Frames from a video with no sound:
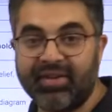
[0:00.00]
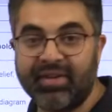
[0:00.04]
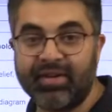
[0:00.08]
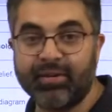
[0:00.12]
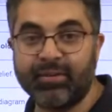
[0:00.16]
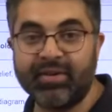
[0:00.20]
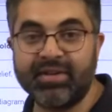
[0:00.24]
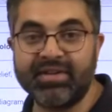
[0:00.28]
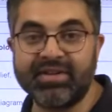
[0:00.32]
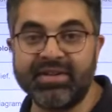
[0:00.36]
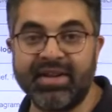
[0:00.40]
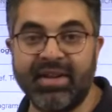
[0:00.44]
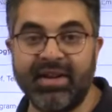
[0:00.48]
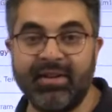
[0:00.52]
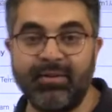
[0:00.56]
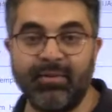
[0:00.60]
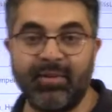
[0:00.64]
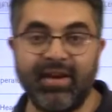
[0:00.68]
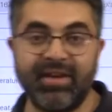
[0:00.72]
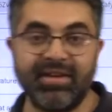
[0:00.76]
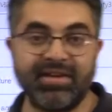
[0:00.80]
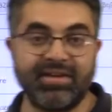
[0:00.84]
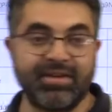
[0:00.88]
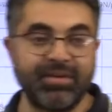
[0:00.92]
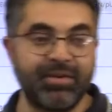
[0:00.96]
towards the end,
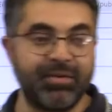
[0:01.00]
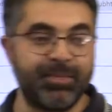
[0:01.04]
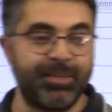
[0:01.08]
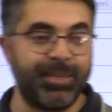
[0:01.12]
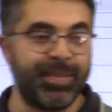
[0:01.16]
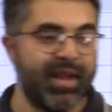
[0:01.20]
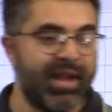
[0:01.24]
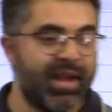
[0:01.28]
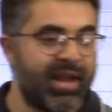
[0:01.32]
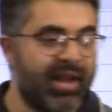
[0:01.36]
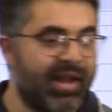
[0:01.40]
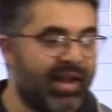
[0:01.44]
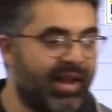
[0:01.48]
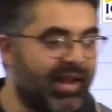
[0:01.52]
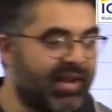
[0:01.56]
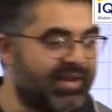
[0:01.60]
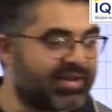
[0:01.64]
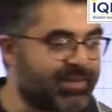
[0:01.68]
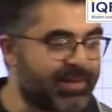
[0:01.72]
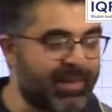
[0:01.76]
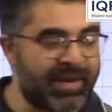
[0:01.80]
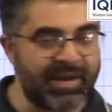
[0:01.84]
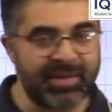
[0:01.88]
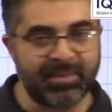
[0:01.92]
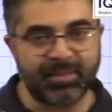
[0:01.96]
why so? It's
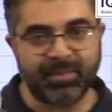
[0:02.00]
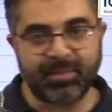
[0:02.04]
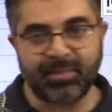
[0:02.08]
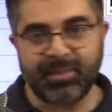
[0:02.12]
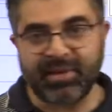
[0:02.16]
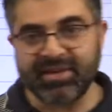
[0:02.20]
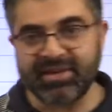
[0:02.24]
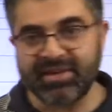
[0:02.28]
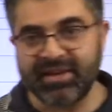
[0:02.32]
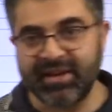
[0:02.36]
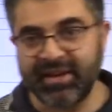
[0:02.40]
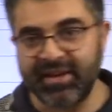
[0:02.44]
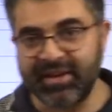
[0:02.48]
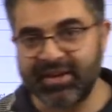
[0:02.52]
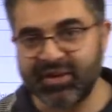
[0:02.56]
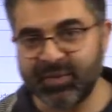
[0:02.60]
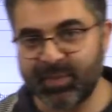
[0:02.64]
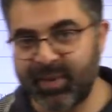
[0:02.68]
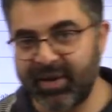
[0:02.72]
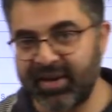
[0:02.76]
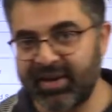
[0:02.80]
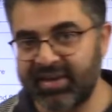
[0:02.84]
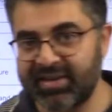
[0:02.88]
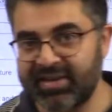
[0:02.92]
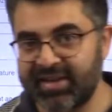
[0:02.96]
my personal
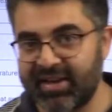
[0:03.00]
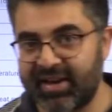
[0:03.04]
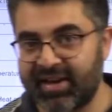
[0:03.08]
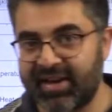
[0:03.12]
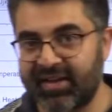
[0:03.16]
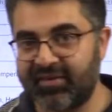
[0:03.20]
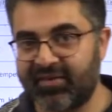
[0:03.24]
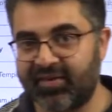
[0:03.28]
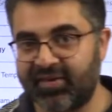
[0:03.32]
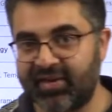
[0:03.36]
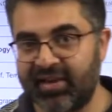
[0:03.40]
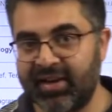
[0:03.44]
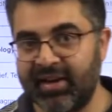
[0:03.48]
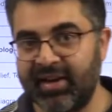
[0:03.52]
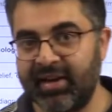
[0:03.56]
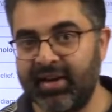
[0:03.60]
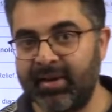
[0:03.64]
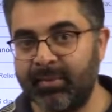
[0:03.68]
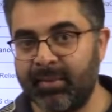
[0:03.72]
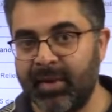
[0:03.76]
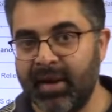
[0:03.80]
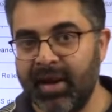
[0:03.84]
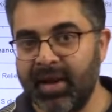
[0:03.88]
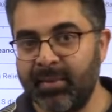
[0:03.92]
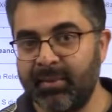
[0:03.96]
experience that I've
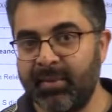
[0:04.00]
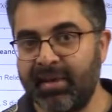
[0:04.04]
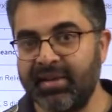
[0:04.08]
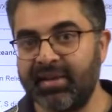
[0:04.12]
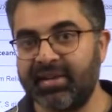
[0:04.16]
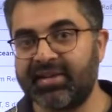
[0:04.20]
seen by the